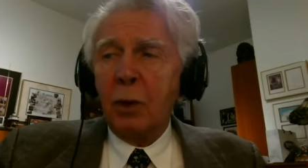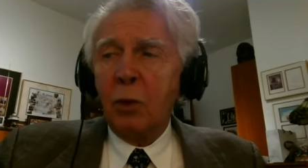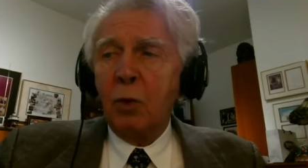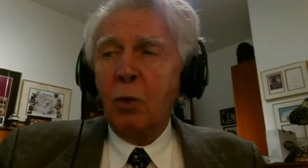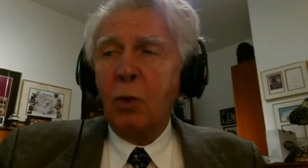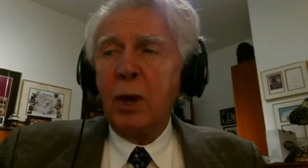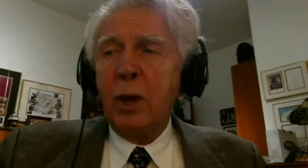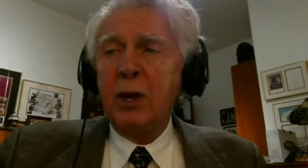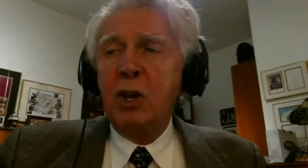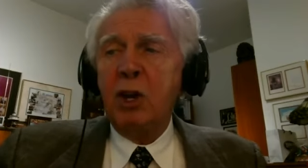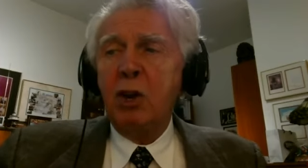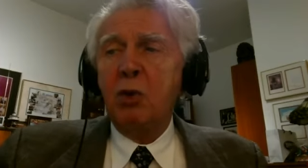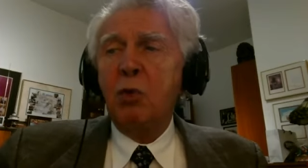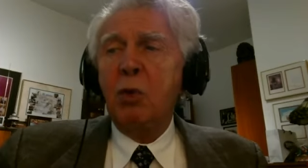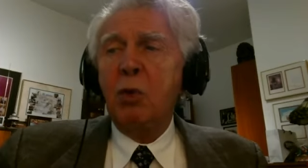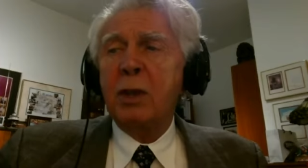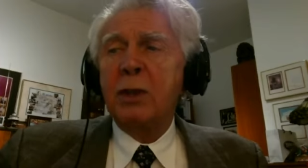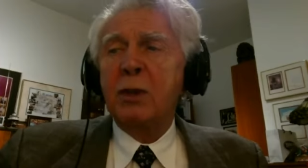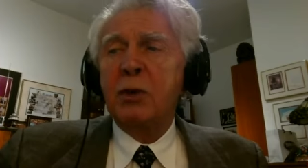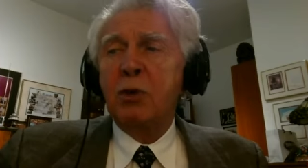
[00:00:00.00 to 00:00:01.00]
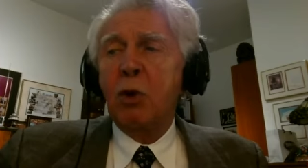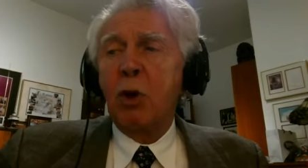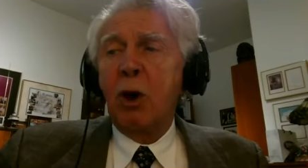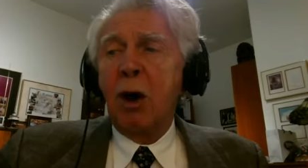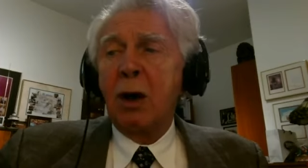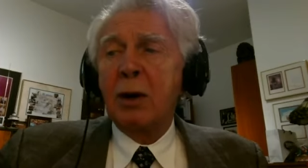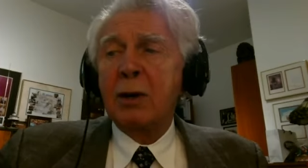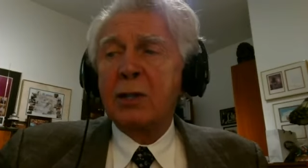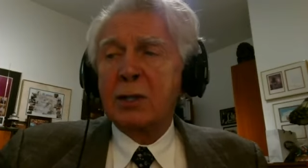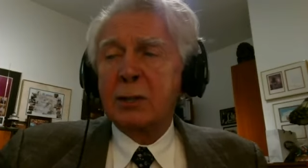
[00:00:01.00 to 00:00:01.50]
When you
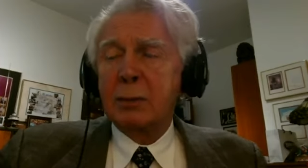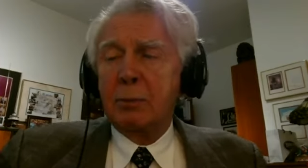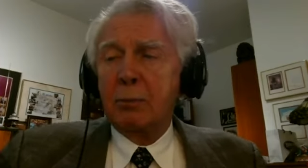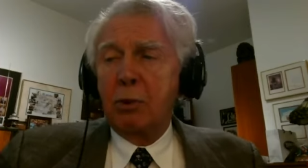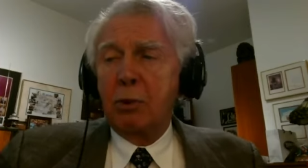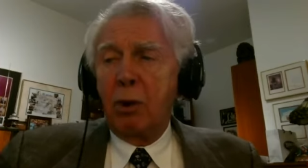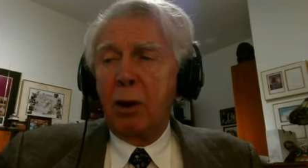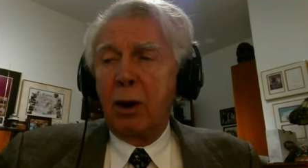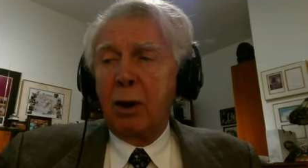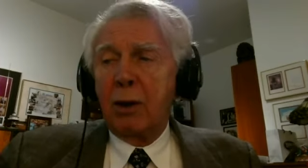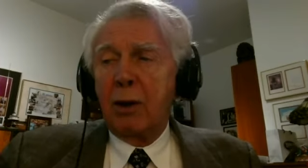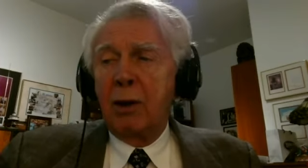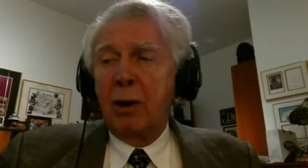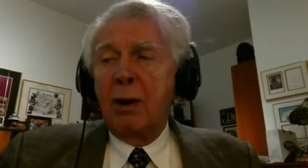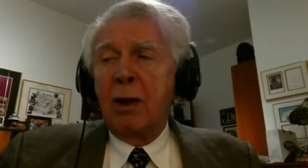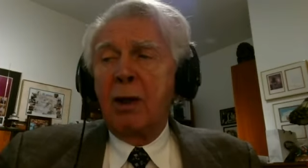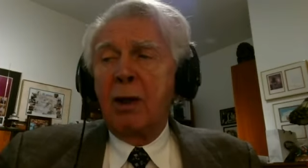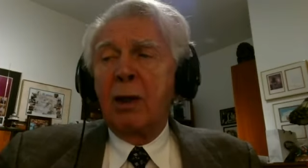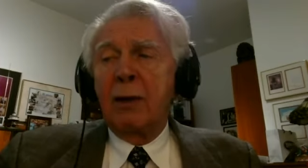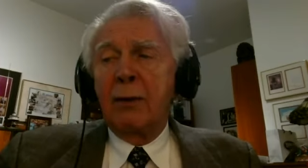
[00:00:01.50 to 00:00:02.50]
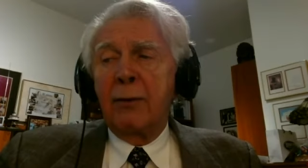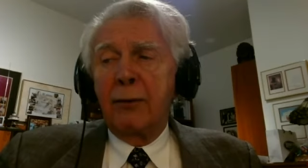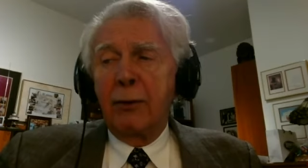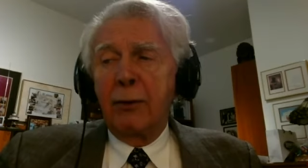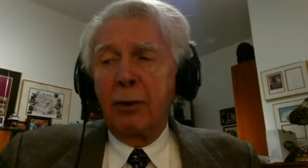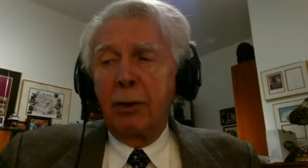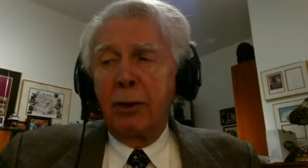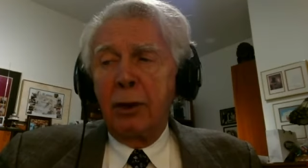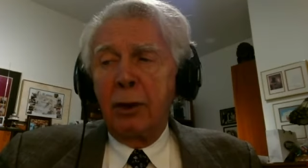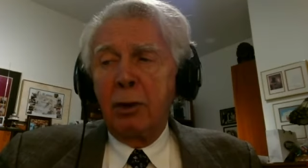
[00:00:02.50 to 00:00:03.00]
withdraw support
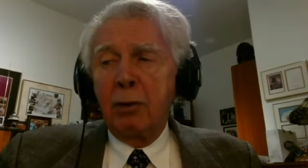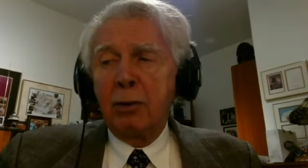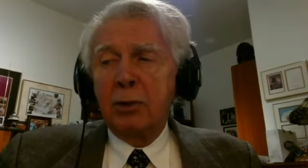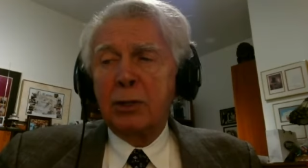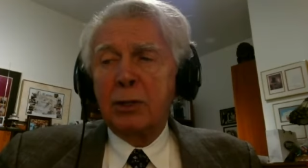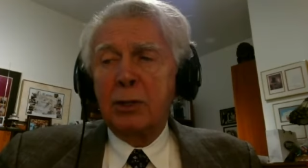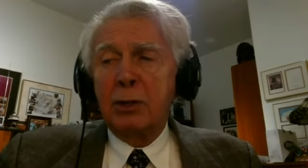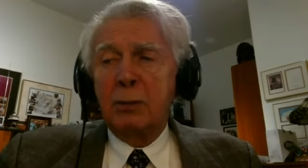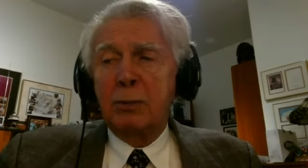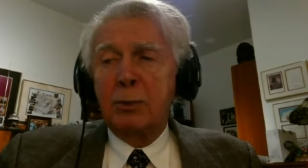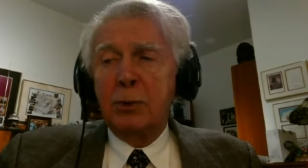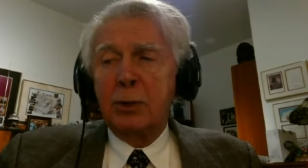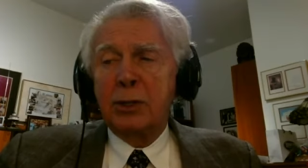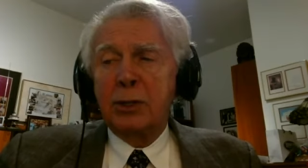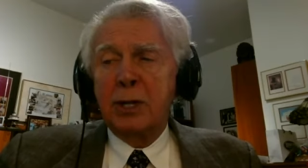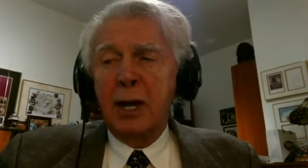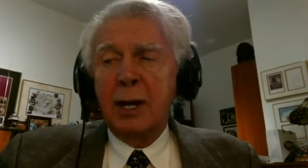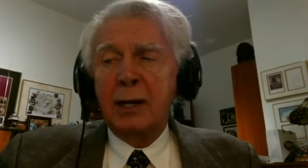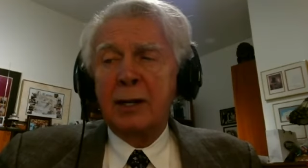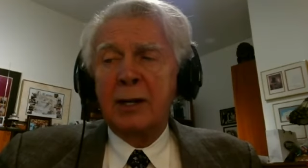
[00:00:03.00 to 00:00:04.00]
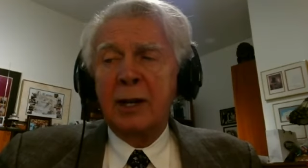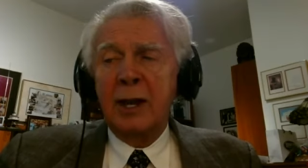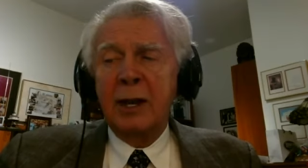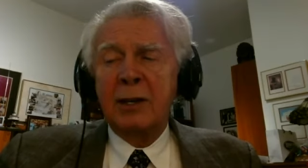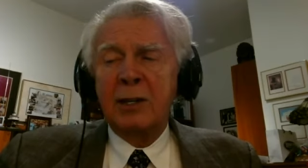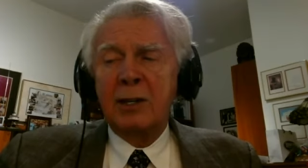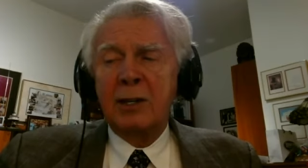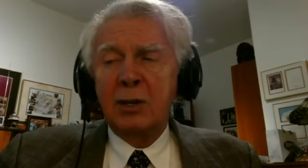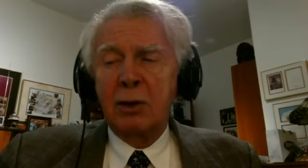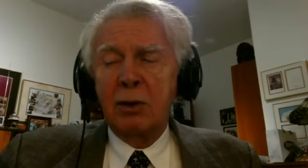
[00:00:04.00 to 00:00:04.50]
for those who protect
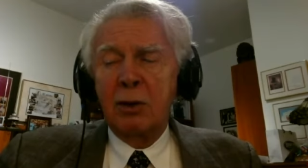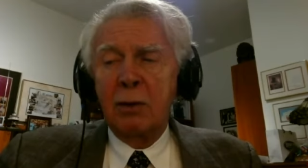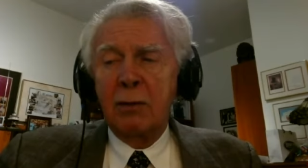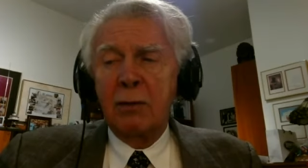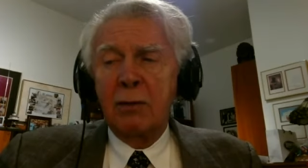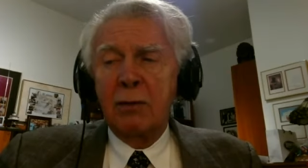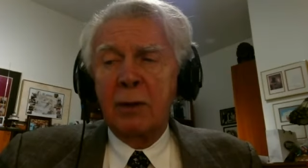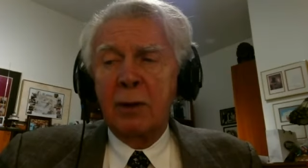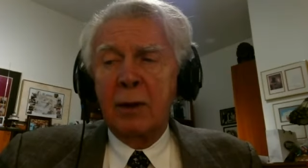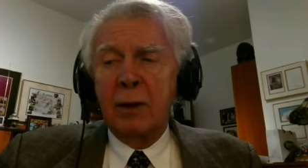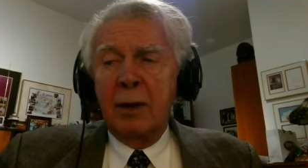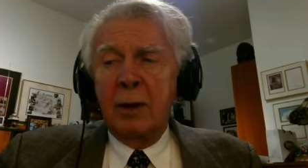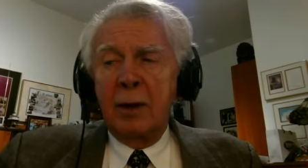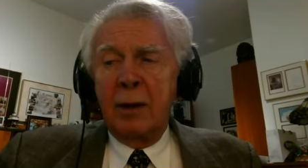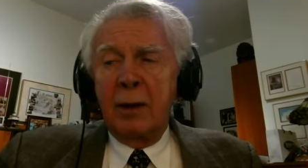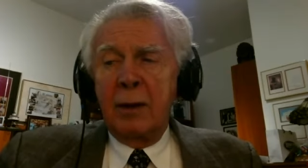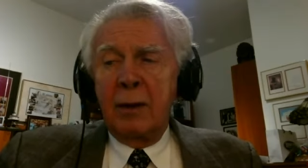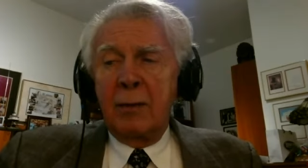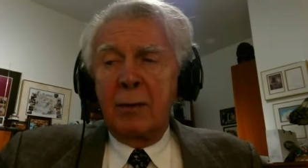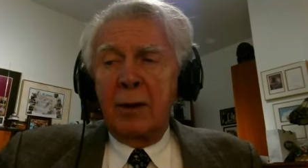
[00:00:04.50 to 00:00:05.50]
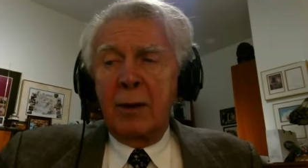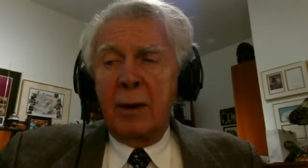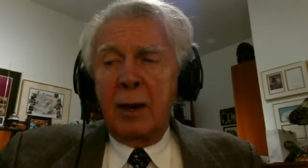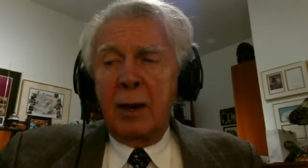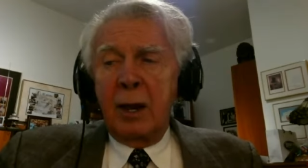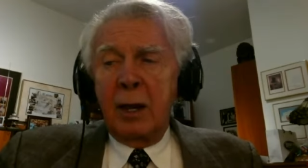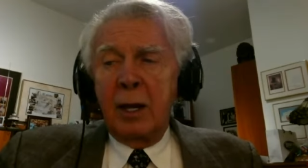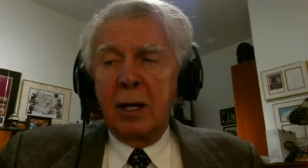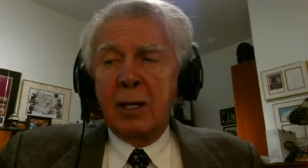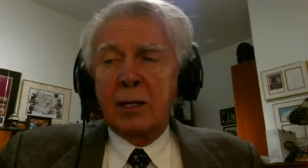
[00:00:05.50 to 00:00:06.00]
and serve,
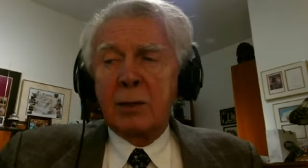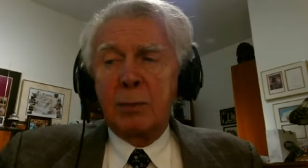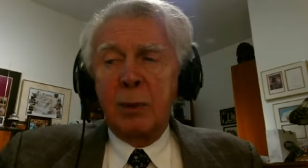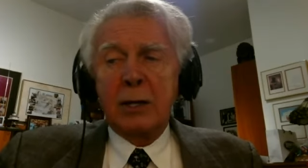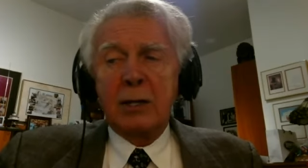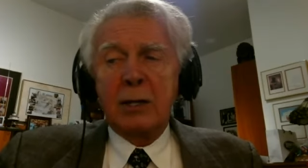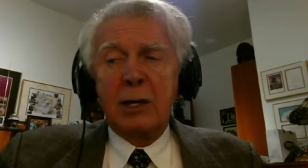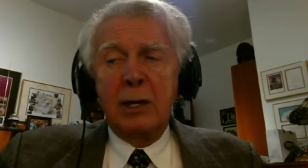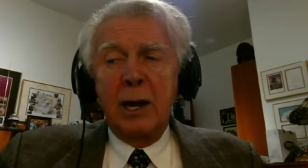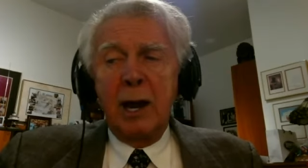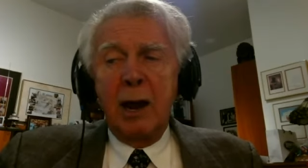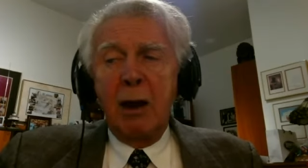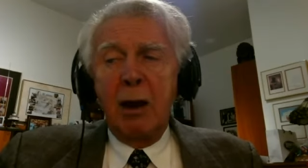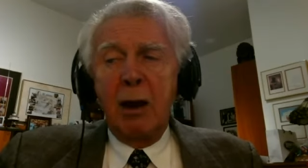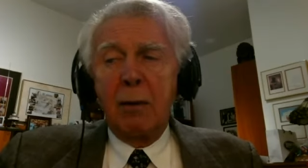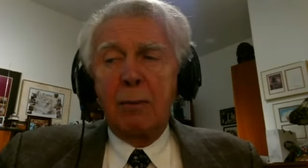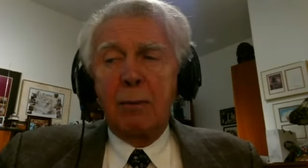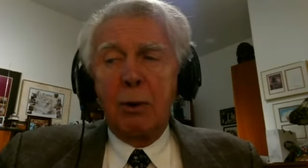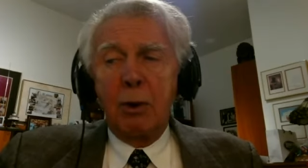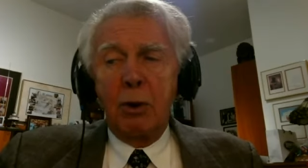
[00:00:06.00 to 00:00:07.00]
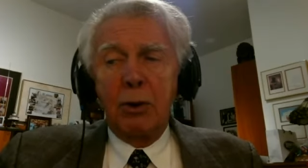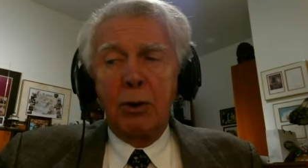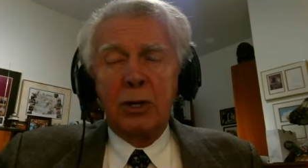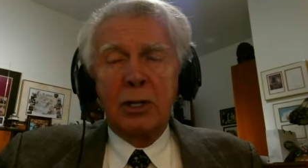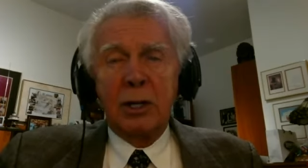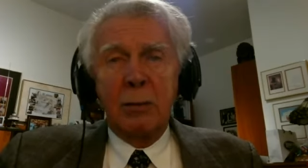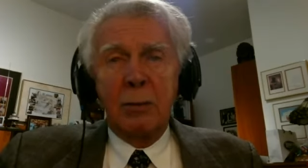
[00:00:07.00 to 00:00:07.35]
especially our Polish